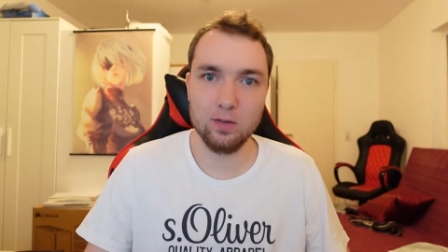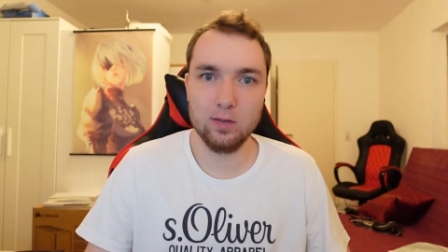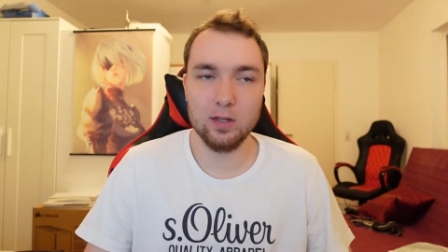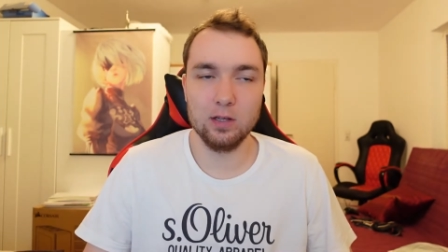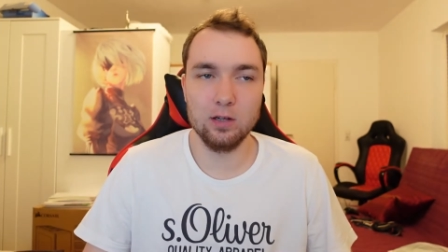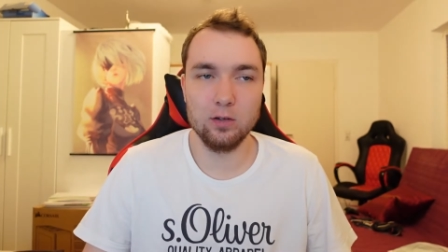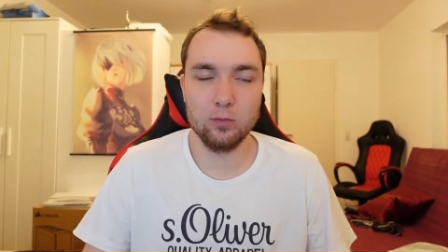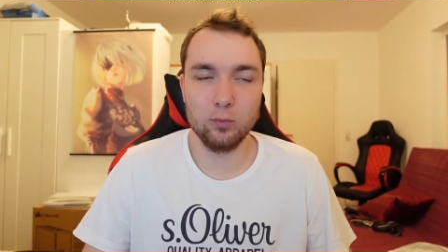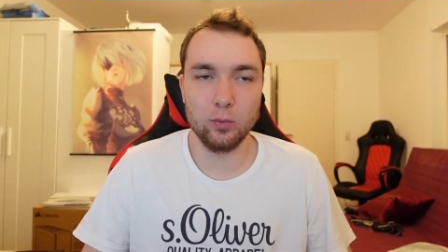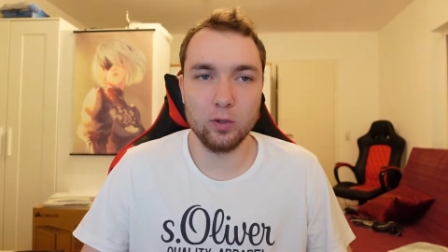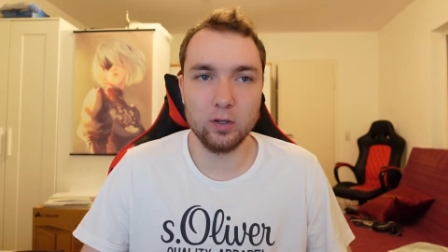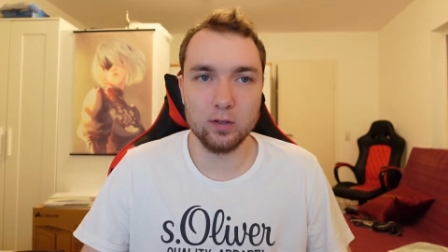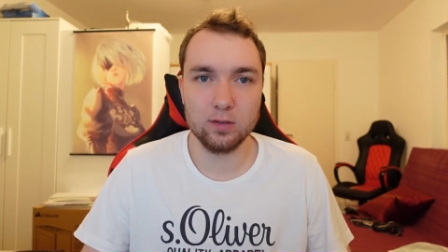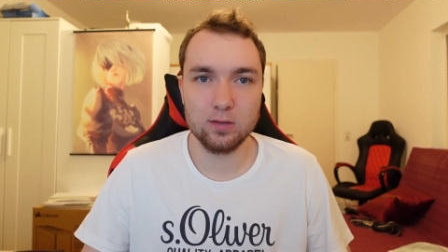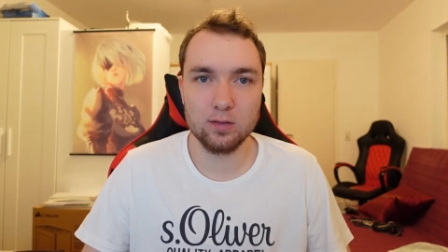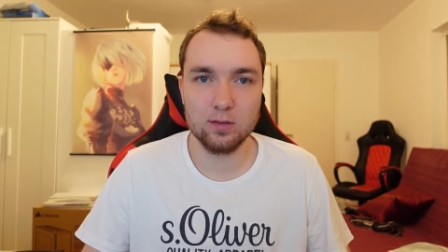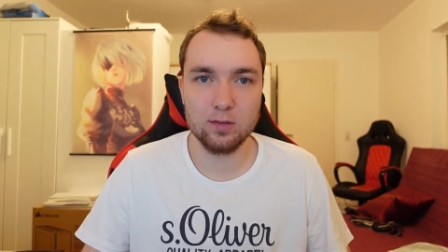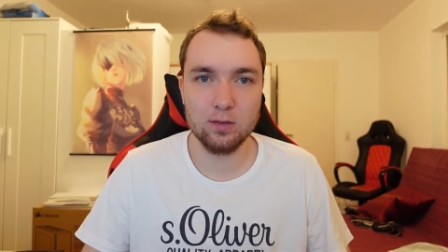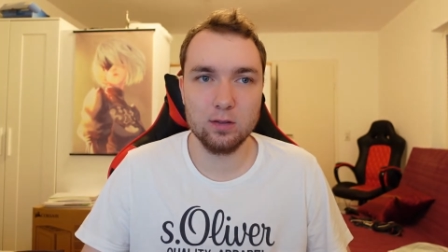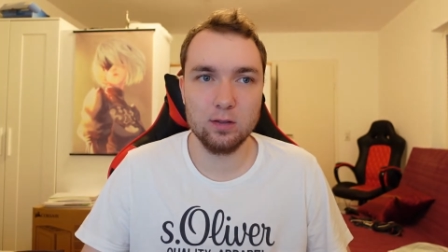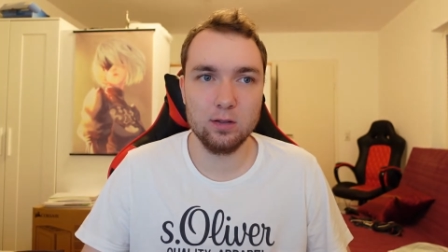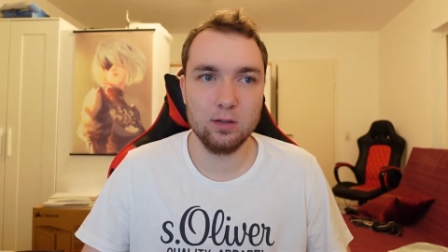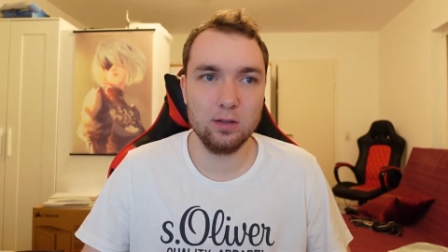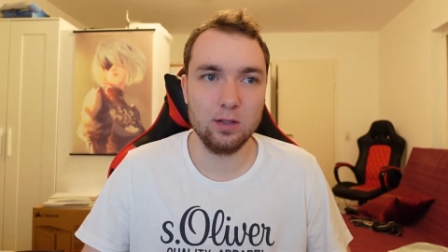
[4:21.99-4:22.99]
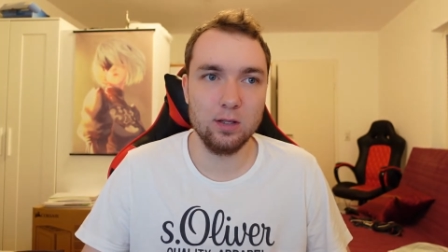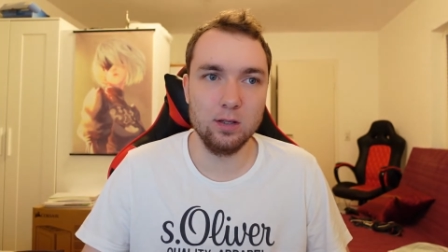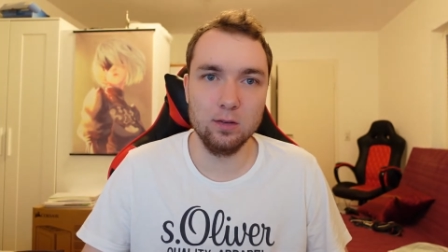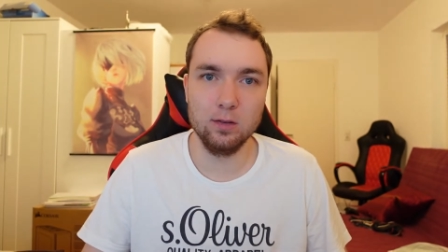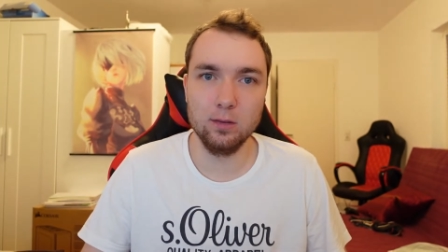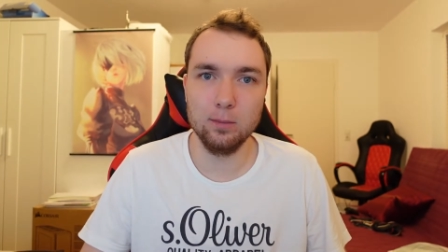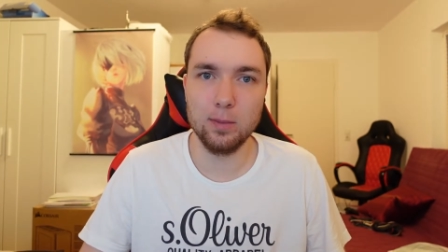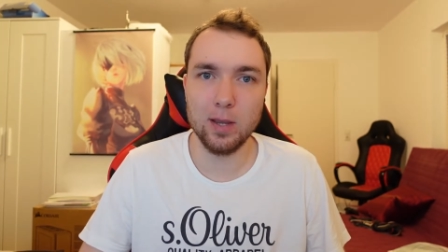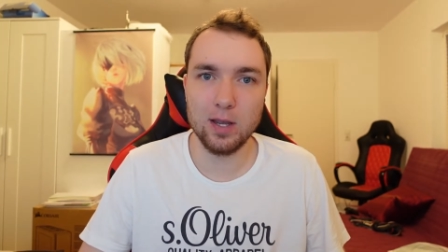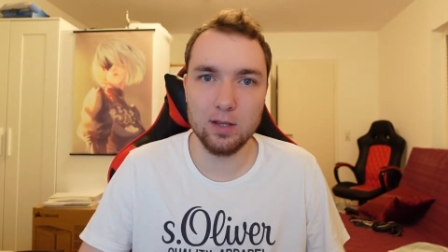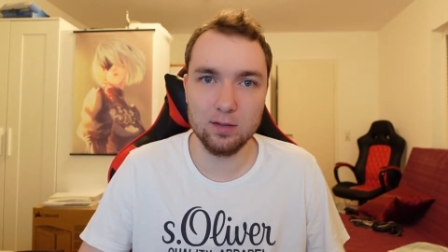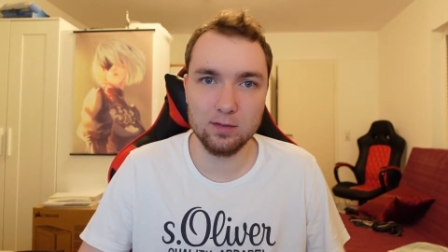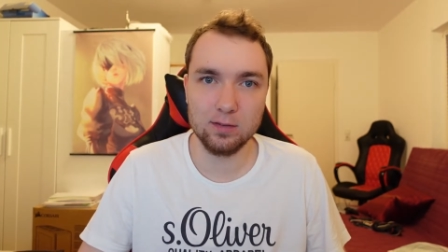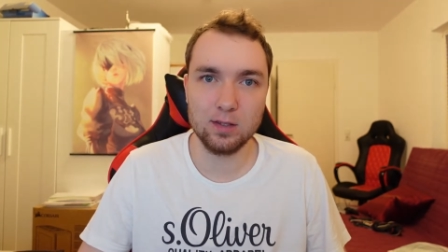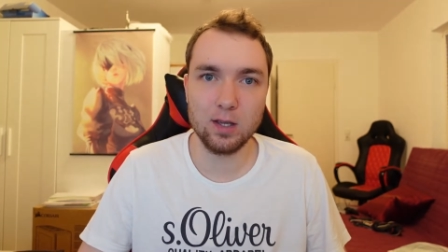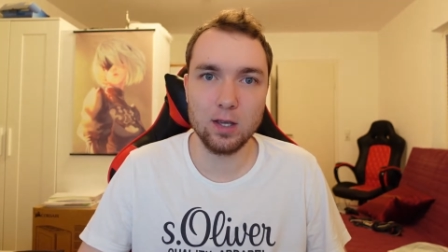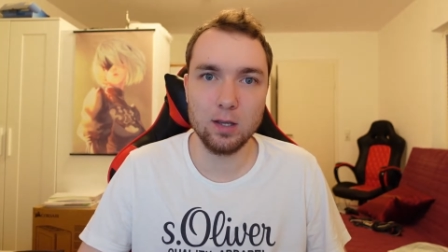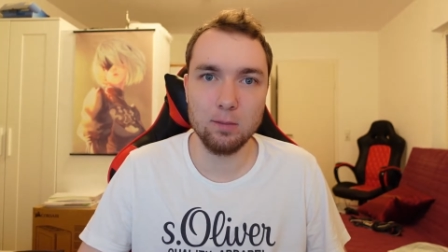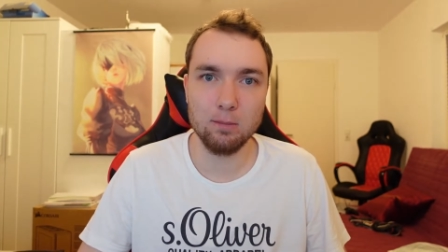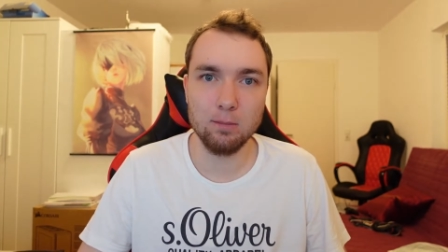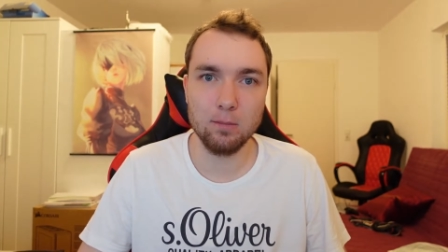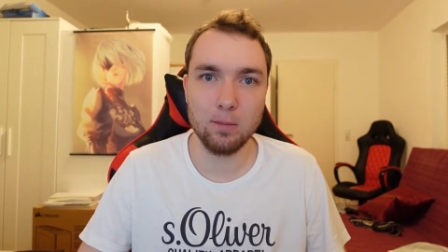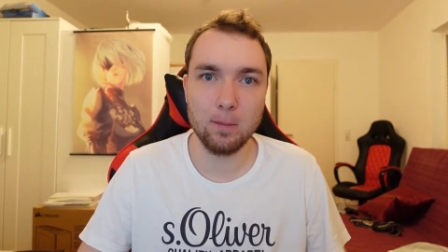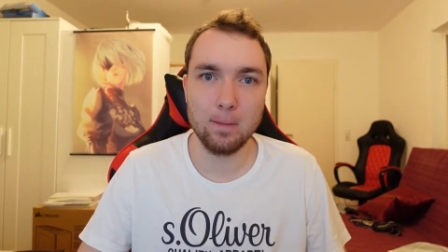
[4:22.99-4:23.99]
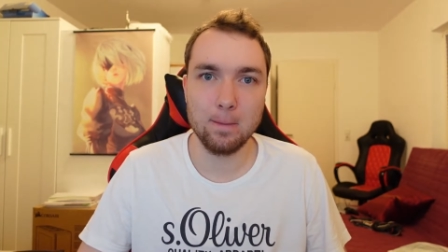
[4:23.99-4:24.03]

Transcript: than it was in the base game.